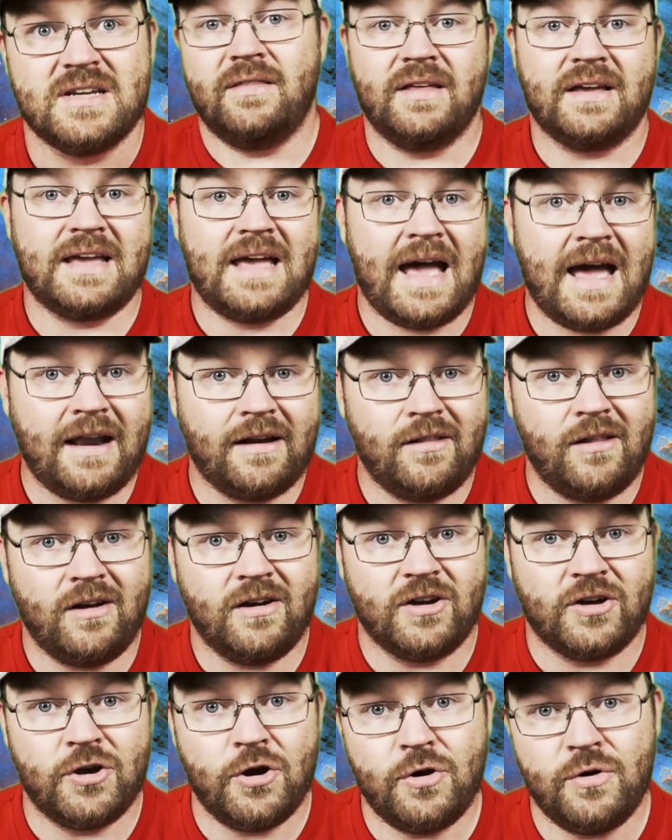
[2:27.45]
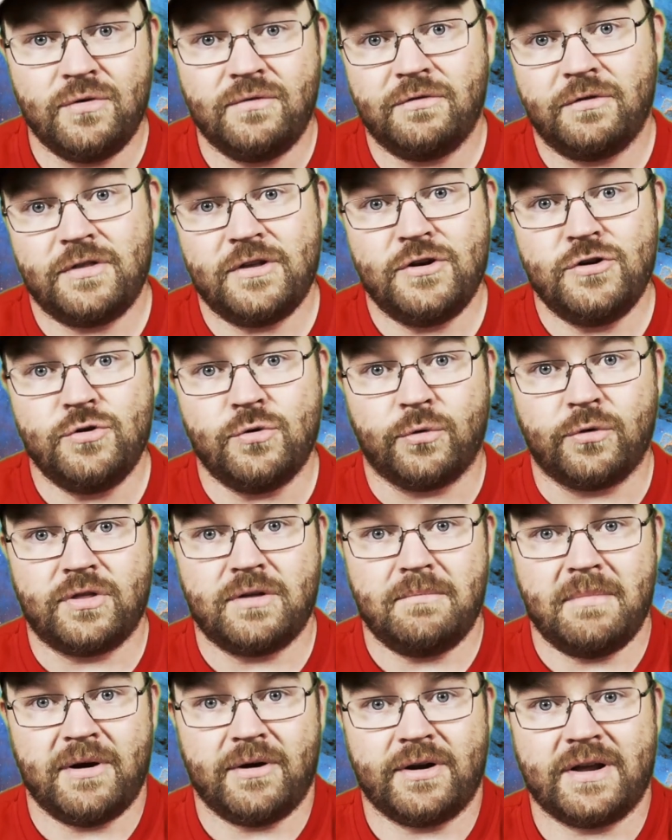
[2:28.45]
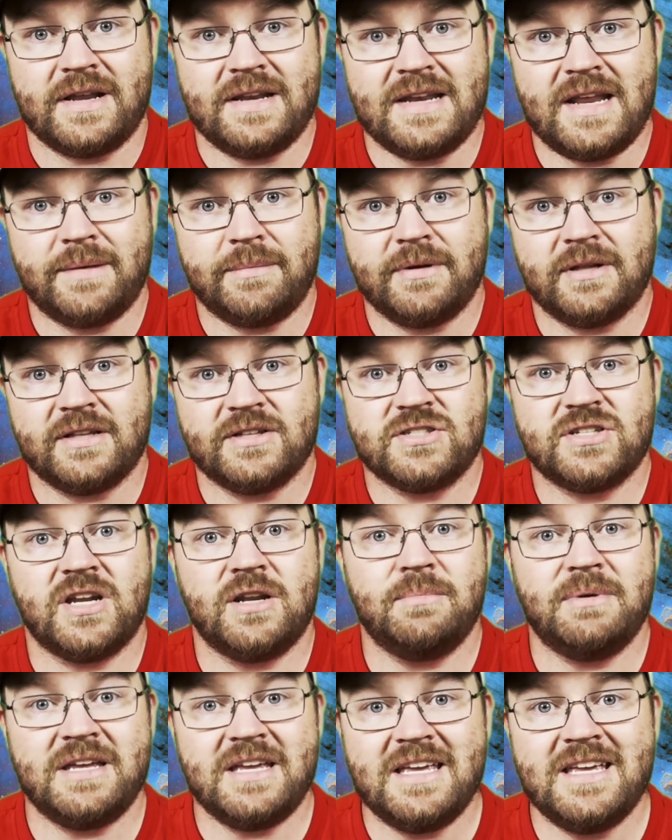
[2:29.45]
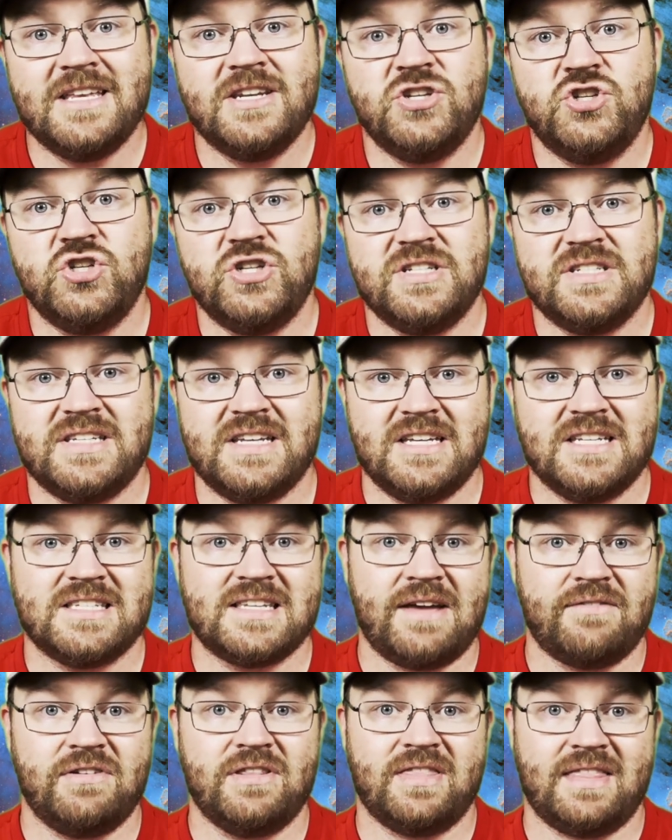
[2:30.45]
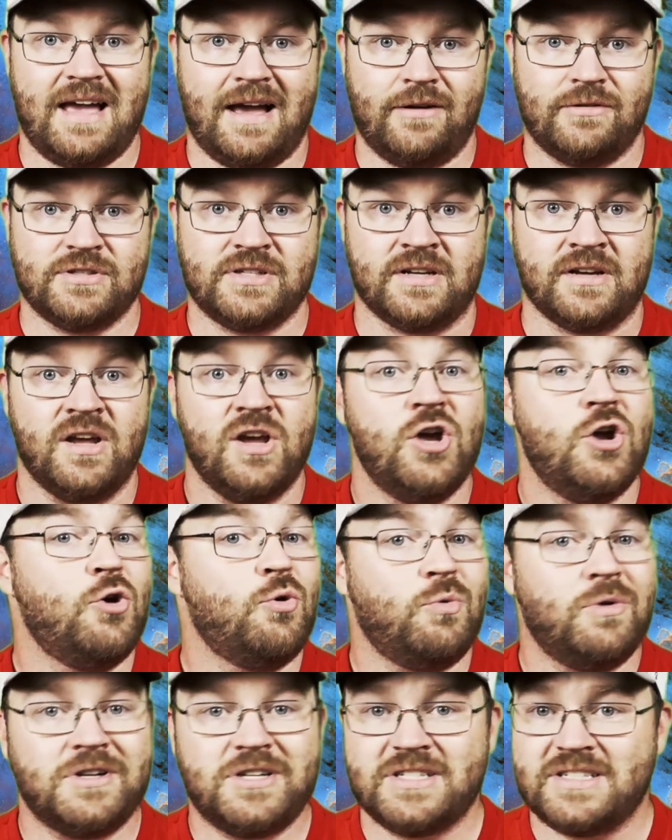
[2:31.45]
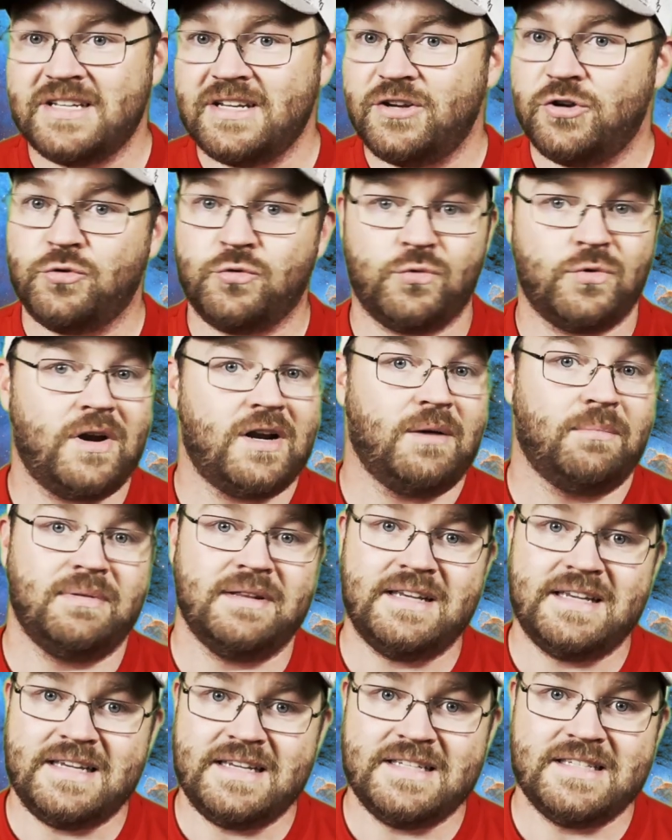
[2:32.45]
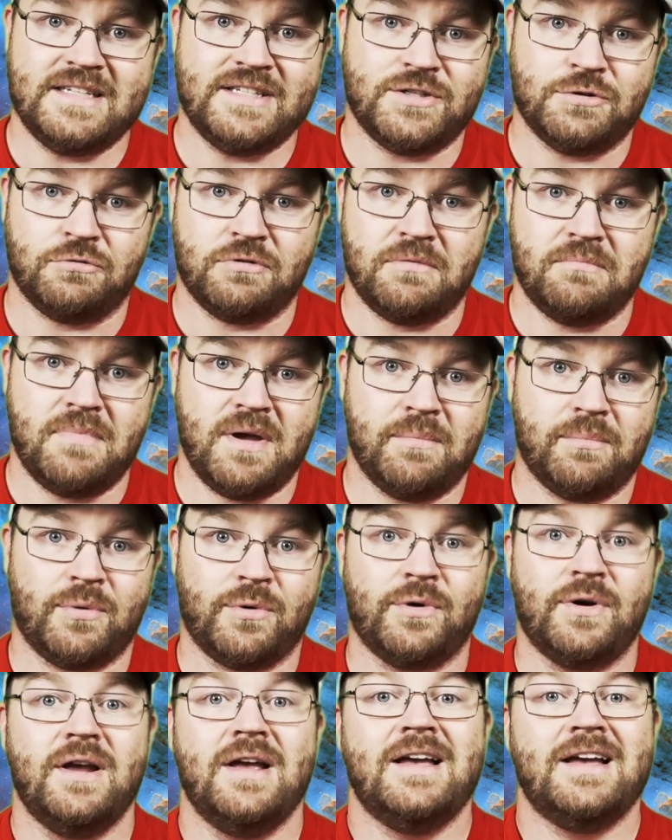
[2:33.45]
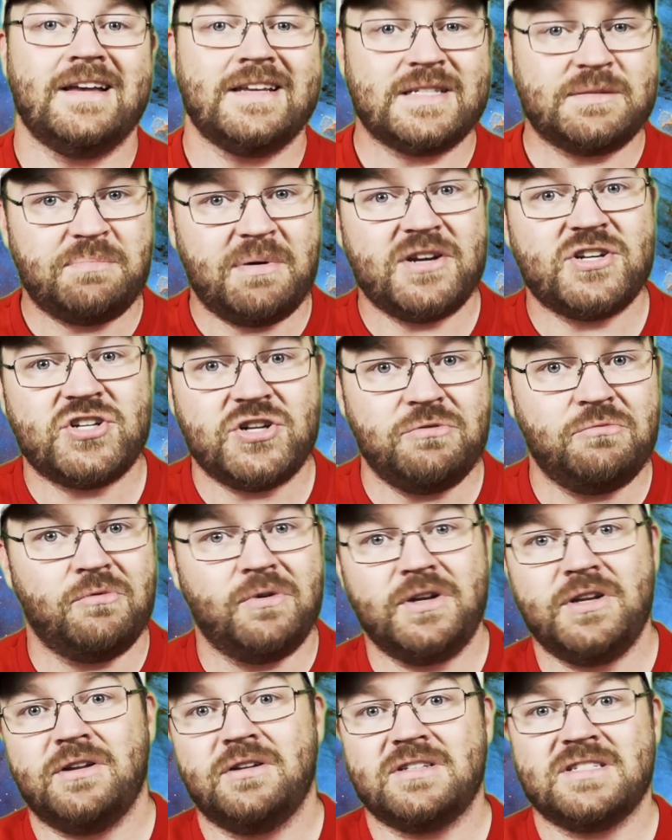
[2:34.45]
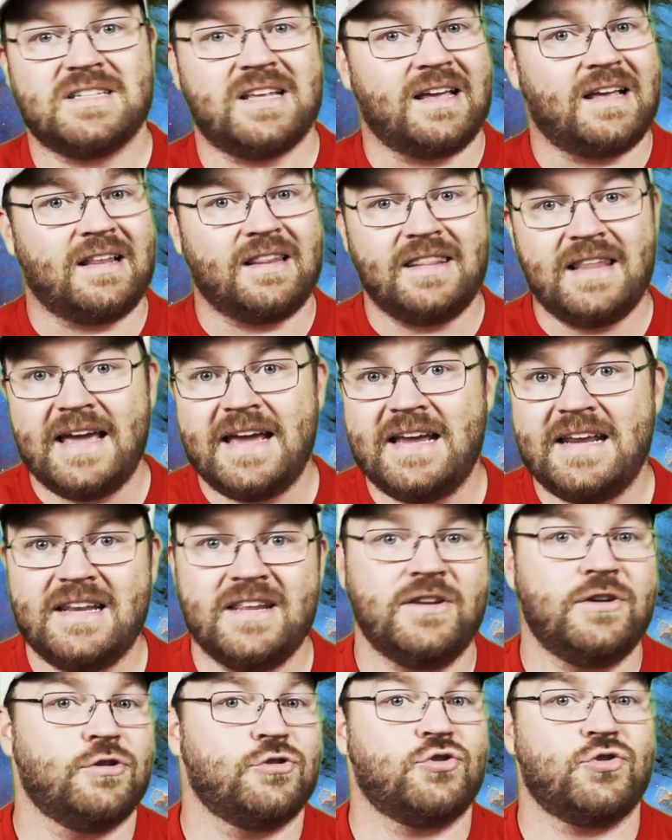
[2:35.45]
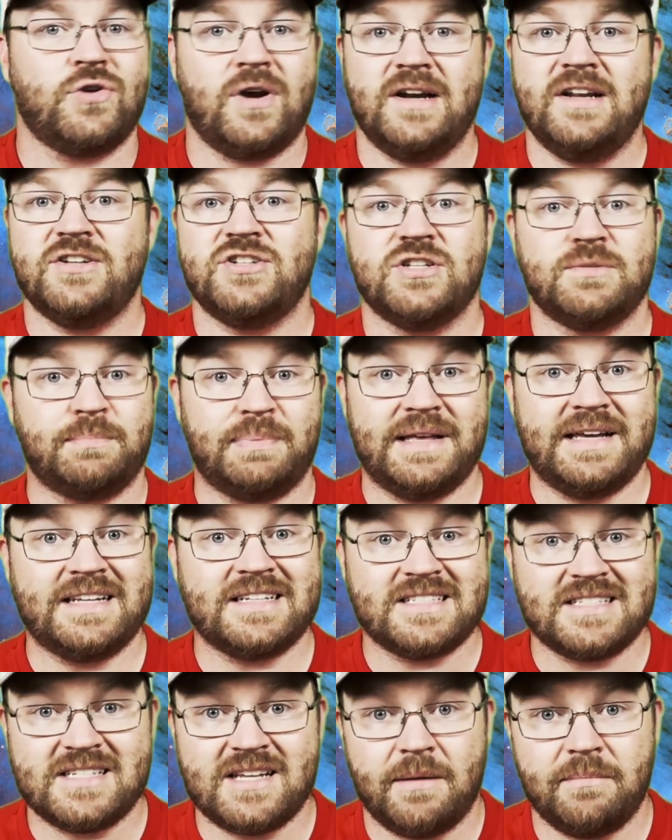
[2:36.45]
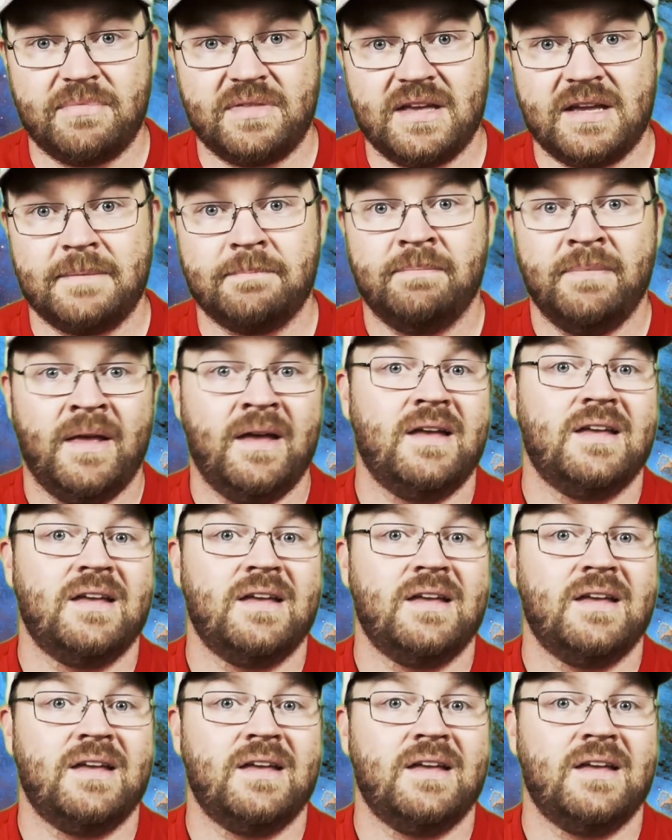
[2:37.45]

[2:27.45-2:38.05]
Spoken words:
The catalog code for the North American Nebula is going to be NGC 7000, which is incredibly easy to remember, especially when it's like late and you're trying to just plan something.